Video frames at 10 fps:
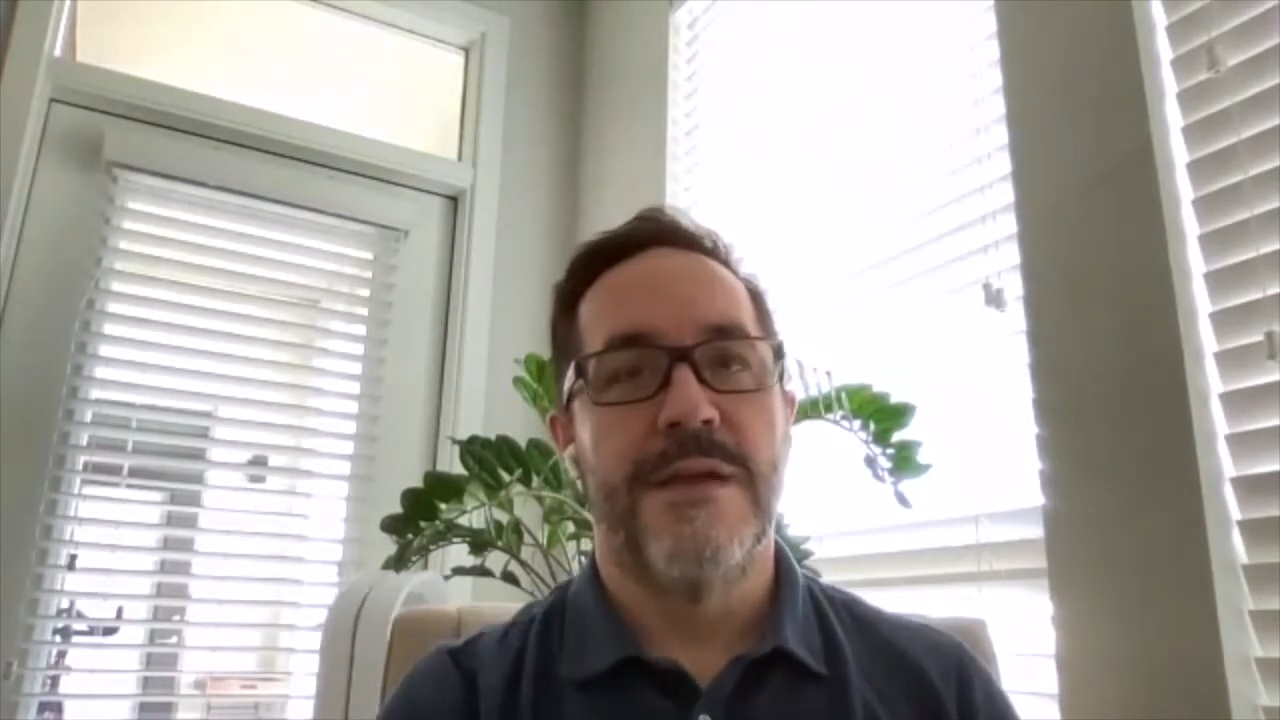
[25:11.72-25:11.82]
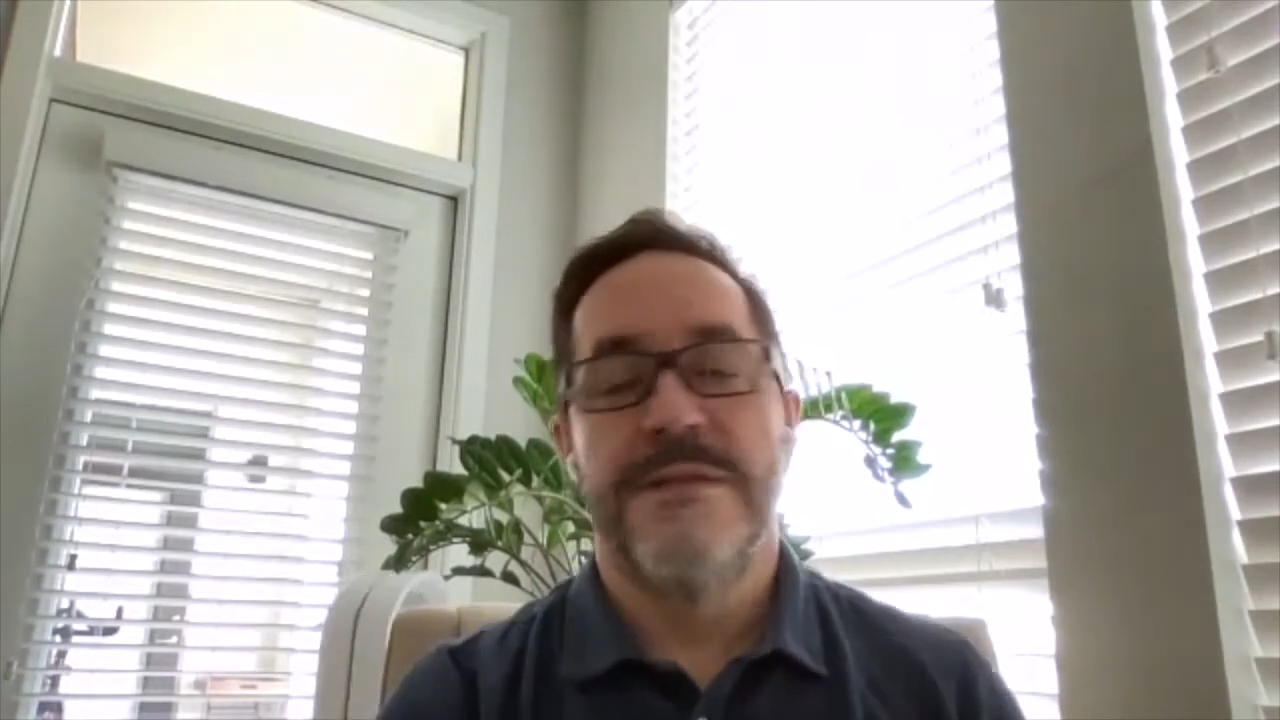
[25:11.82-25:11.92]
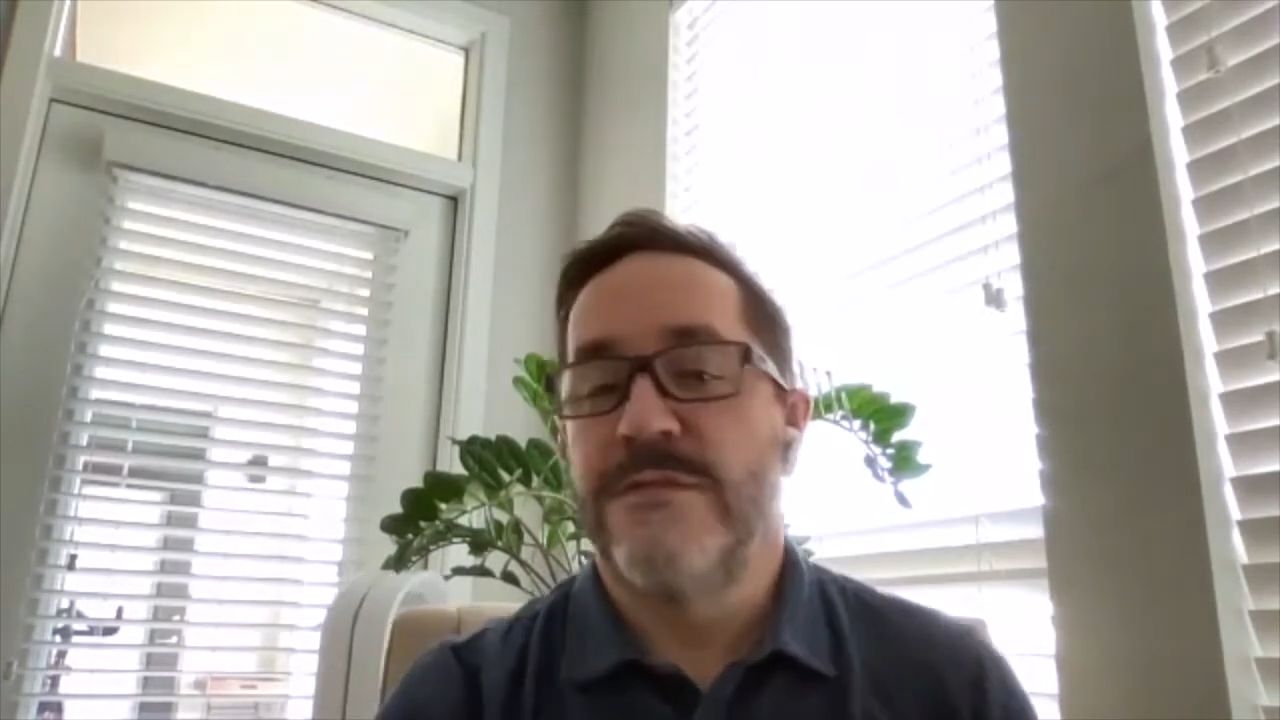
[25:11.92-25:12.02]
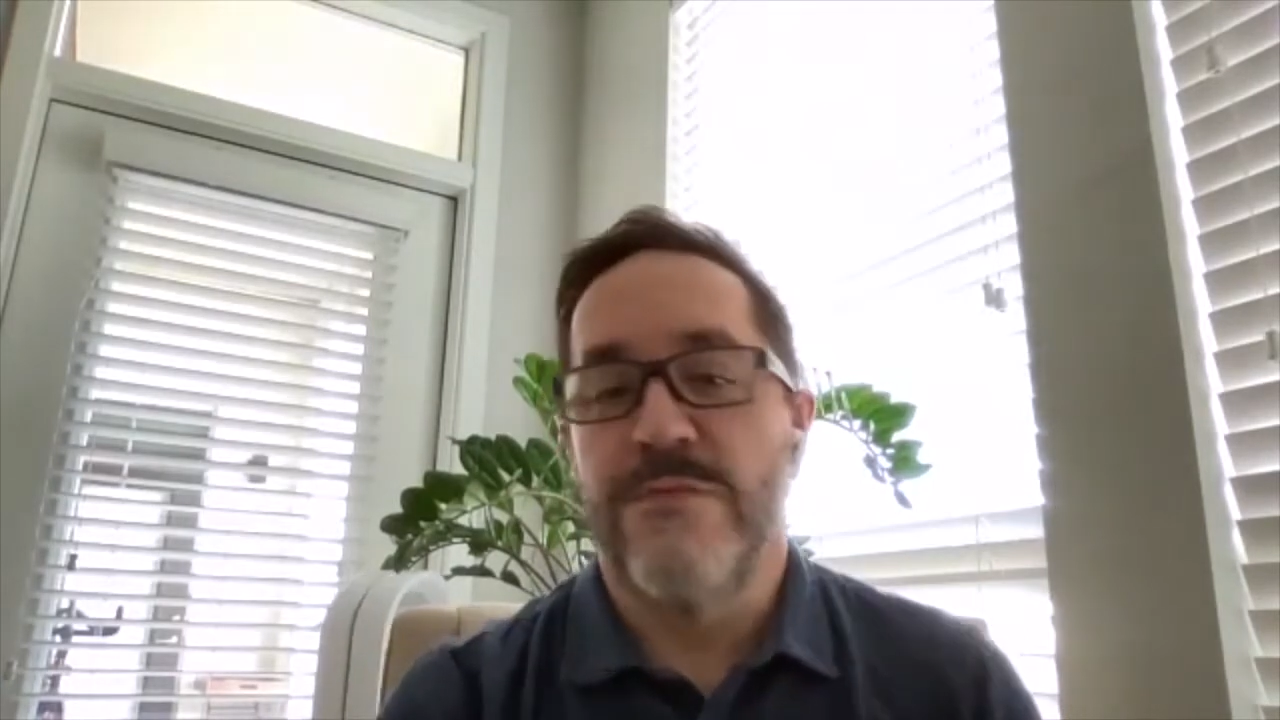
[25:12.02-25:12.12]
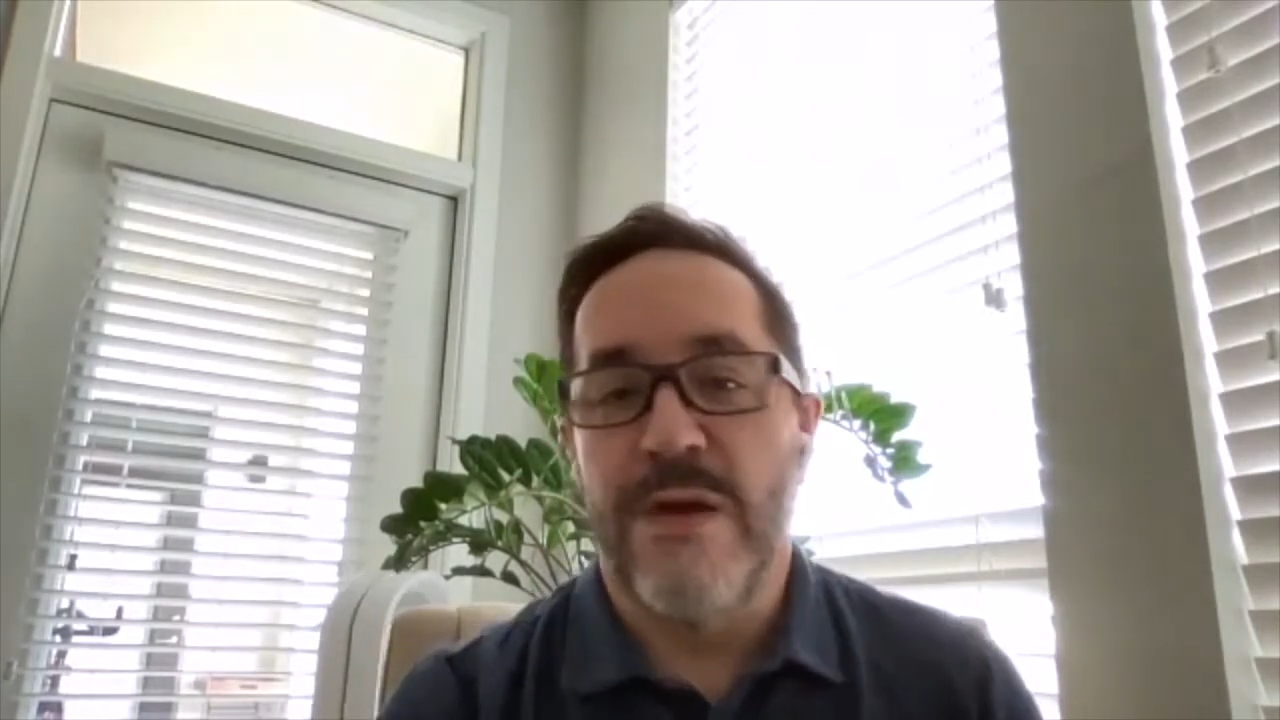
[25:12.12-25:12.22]

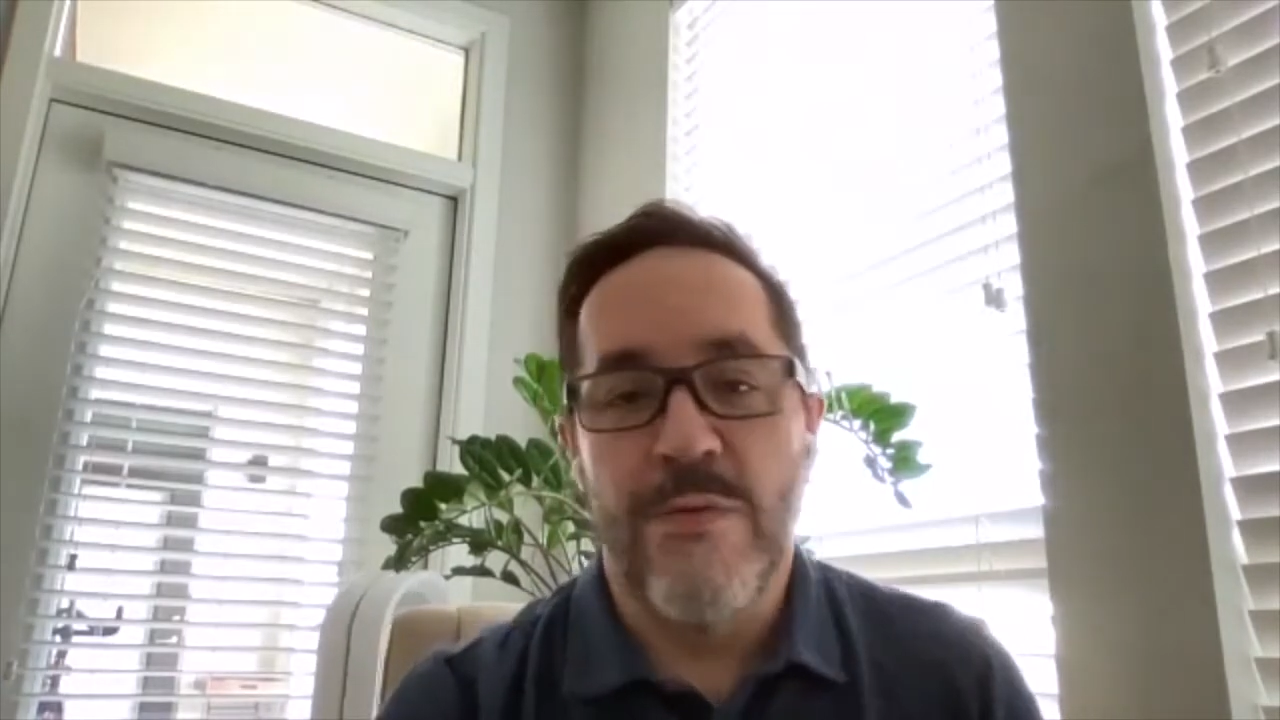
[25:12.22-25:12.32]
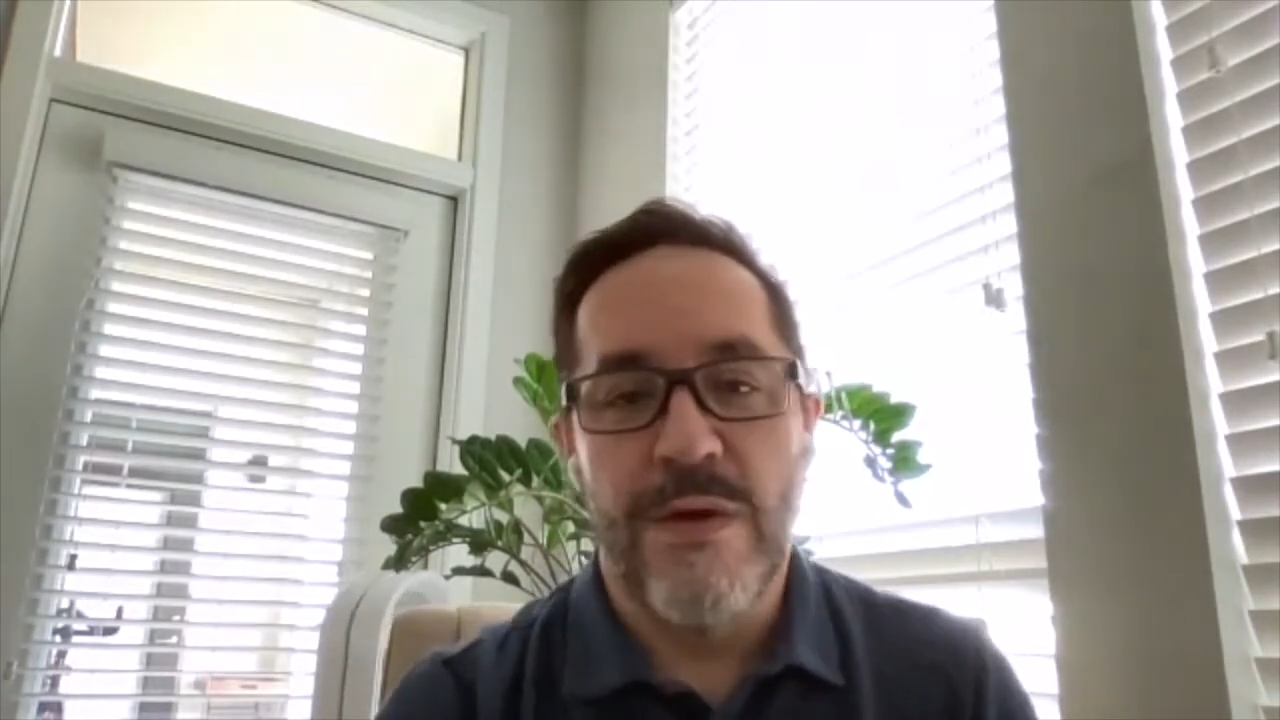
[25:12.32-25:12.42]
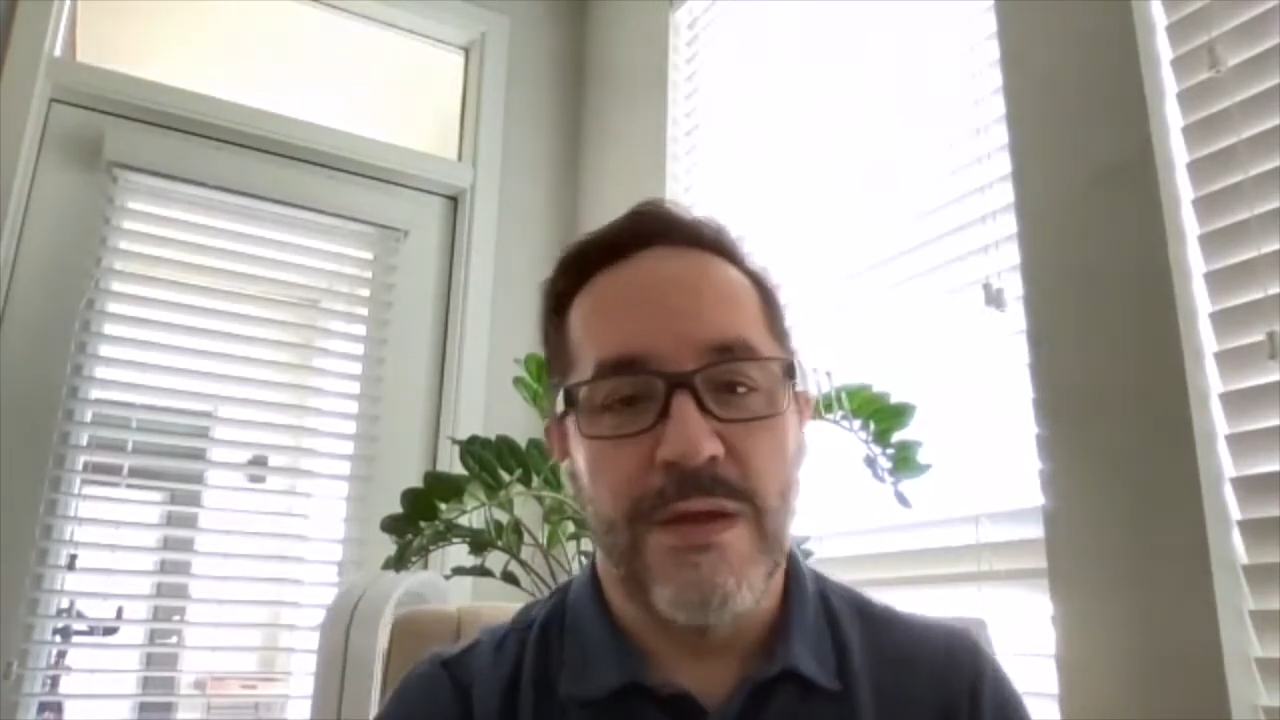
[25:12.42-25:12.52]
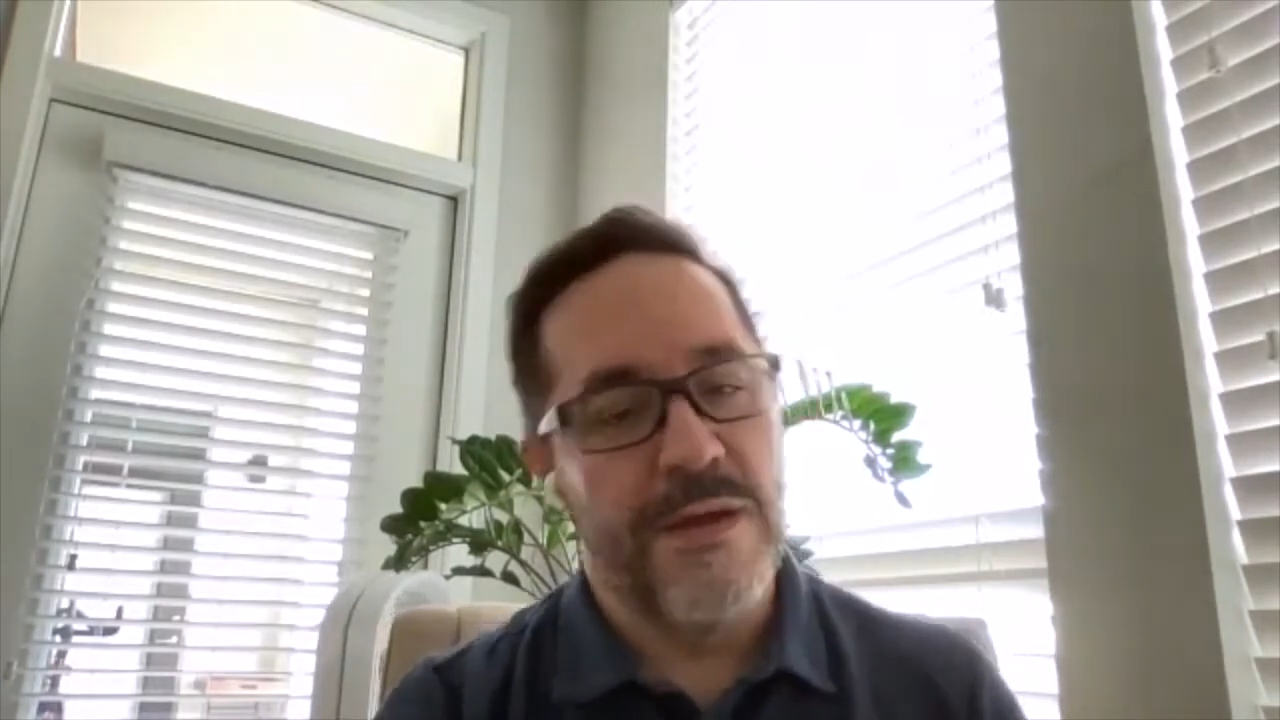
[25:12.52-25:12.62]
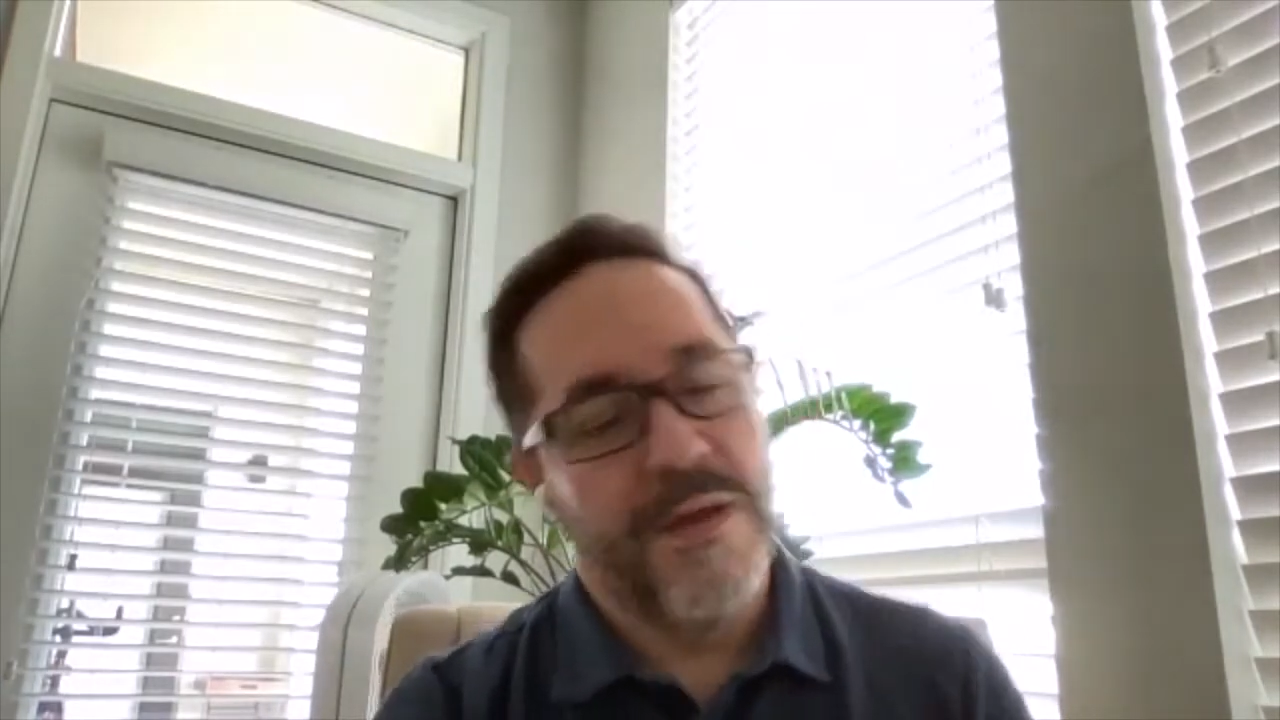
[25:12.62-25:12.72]
it's the right
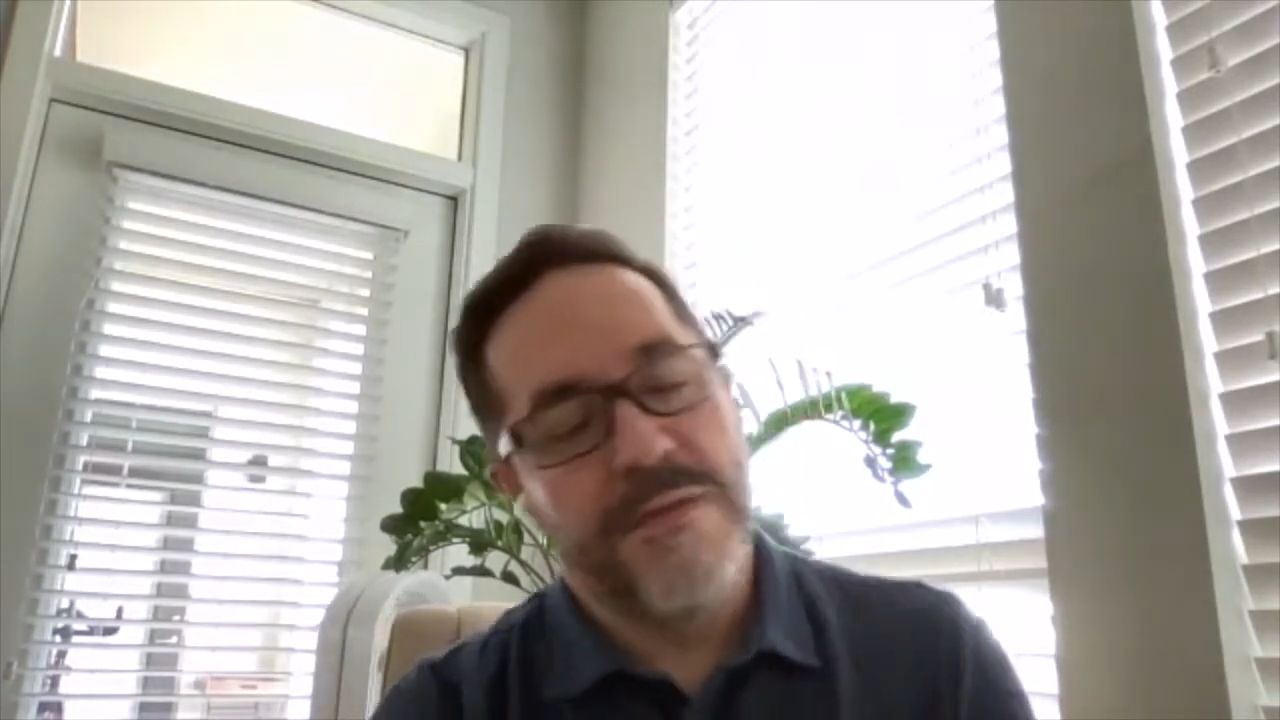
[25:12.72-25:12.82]
way.